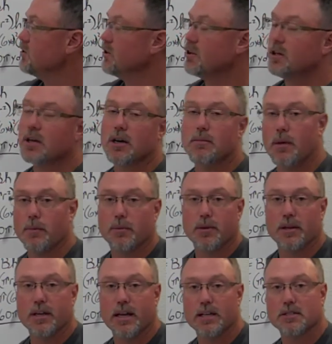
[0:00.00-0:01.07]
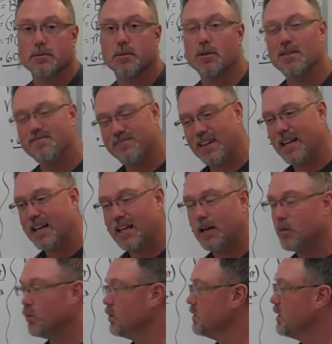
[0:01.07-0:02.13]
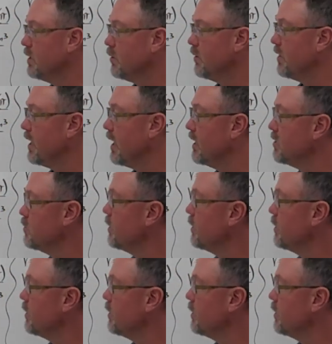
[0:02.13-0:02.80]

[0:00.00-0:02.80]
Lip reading: you're going to come up with a decimal. And again, we'll deal with that as we